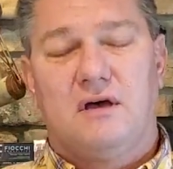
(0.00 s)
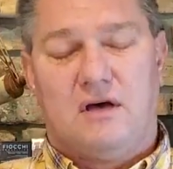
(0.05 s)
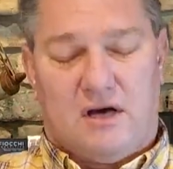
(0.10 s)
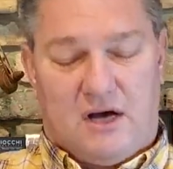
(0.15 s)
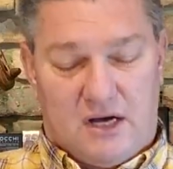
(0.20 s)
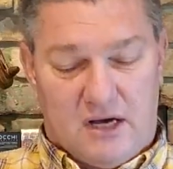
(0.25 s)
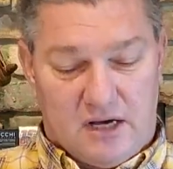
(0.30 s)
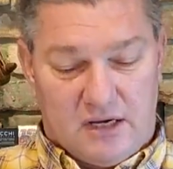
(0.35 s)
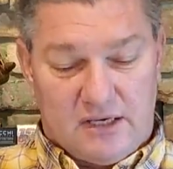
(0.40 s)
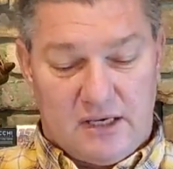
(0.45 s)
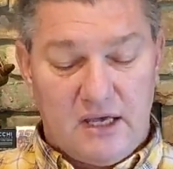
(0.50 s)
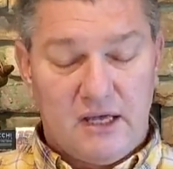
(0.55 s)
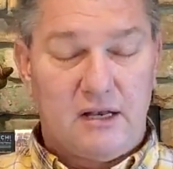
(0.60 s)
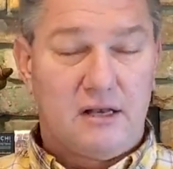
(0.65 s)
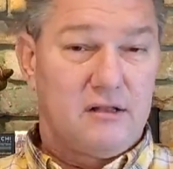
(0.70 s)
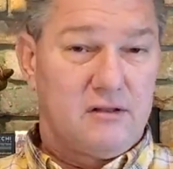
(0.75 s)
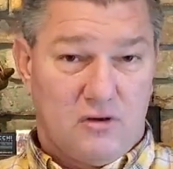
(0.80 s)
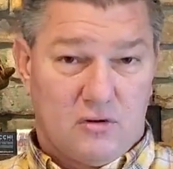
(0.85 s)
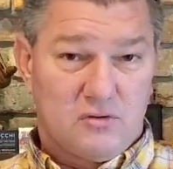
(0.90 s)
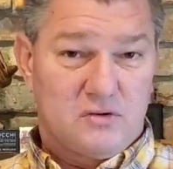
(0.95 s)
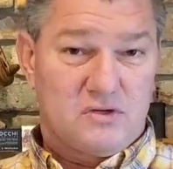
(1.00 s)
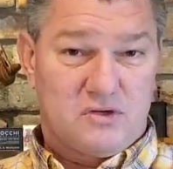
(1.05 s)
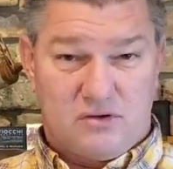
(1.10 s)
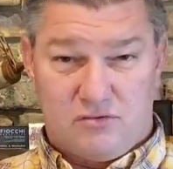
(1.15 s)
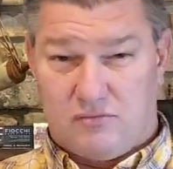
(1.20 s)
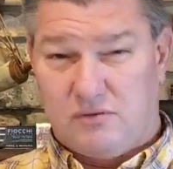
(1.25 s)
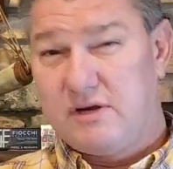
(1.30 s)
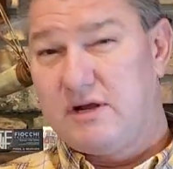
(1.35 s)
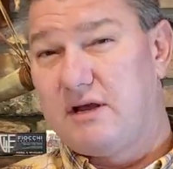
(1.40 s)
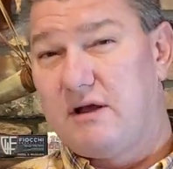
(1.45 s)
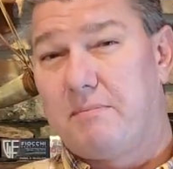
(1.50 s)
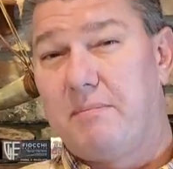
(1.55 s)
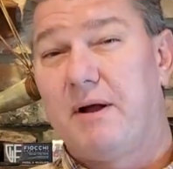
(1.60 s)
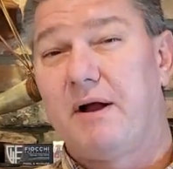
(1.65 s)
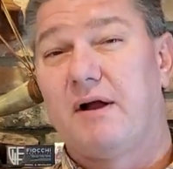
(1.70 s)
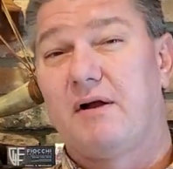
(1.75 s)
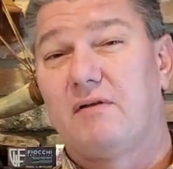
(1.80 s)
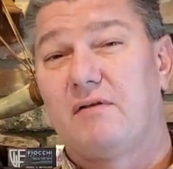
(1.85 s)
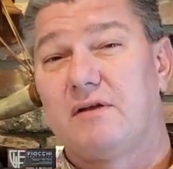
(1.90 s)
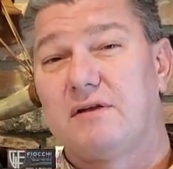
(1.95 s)
Again, those 3
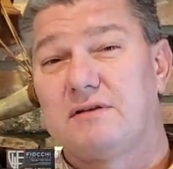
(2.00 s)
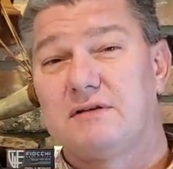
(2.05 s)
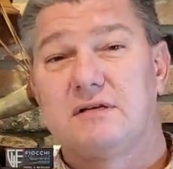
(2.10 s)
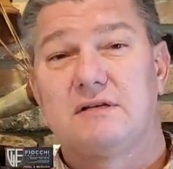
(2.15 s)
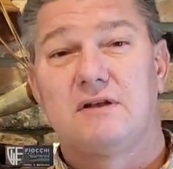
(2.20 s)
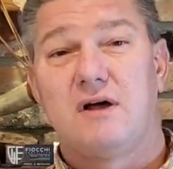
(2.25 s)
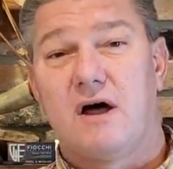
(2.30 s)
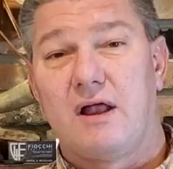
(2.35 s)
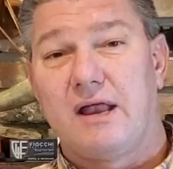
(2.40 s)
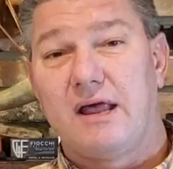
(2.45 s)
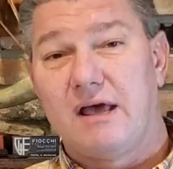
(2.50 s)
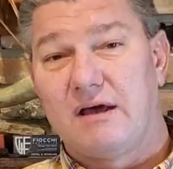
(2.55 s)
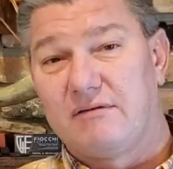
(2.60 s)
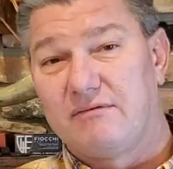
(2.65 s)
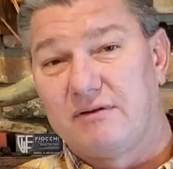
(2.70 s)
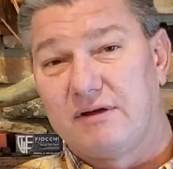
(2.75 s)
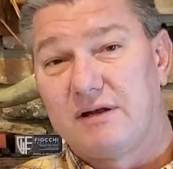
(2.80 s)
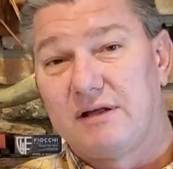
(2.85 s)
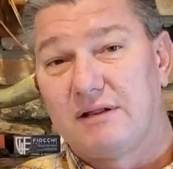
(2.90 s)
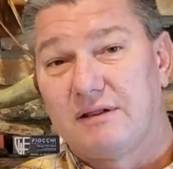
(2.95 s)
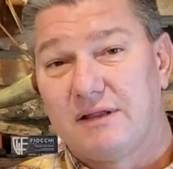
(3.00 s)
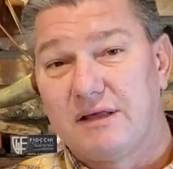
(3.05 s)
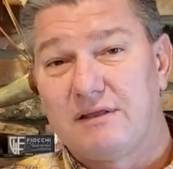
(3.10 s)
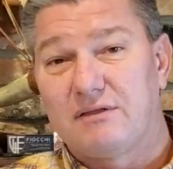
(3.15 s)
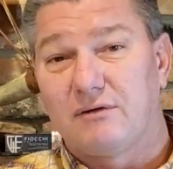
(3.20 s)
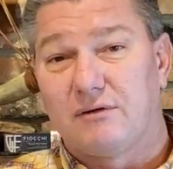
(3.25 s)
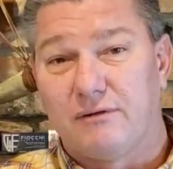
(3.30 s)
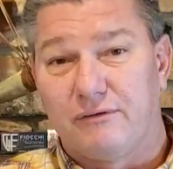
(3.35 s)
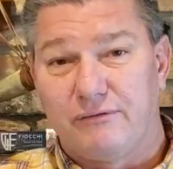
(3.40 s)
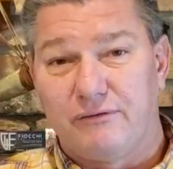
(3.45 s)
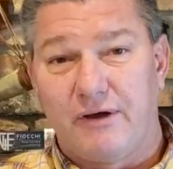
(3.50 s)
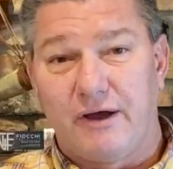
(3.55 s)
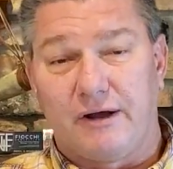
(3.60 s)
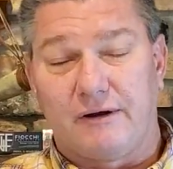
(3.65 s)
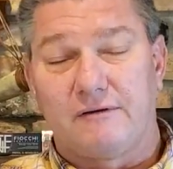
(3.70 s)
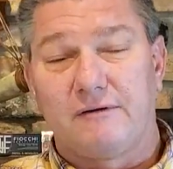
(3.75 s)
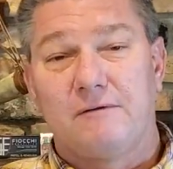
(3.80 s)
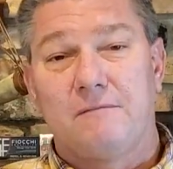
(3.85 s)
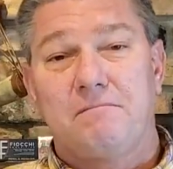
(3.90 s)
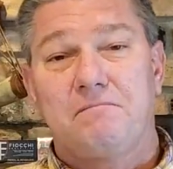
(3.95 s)
apparently did not have any lethal
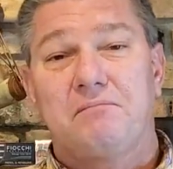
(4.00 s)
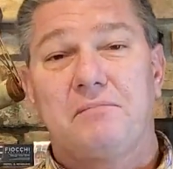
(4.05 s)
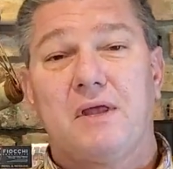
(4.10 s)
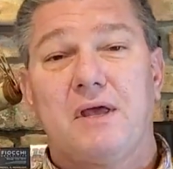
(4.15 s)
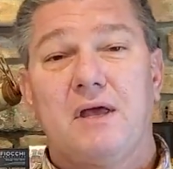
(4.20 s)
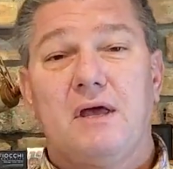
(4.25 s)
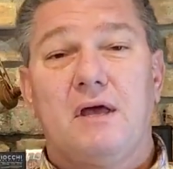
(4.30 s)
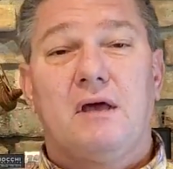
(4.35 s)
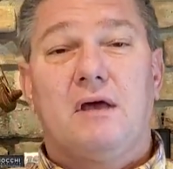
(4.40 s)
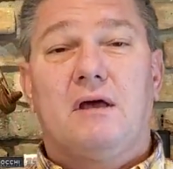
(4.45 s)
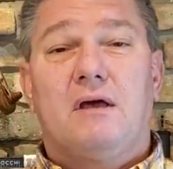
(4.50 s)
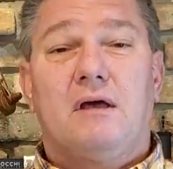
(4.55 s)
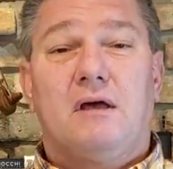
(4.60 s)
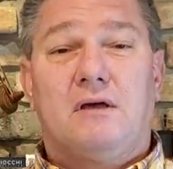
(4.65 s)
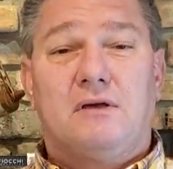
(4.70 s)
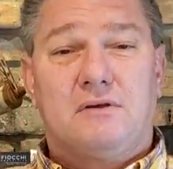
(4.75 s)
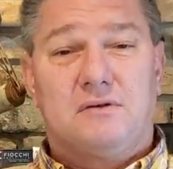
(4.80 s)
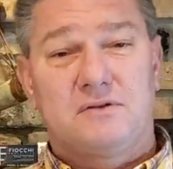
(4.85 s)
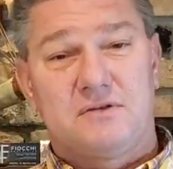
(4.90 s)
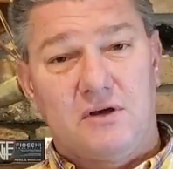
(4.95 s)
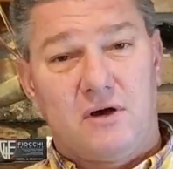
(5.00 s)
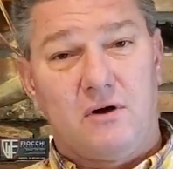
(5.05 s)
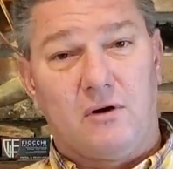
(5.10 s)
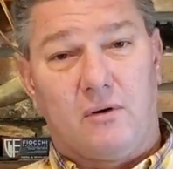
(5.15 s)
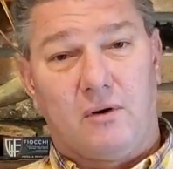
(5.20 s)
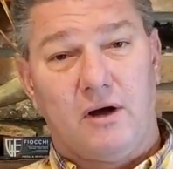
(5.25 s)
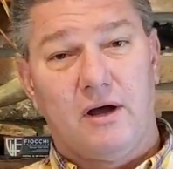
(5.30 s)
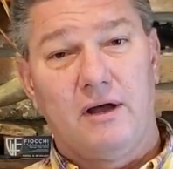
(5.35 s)
effect. So,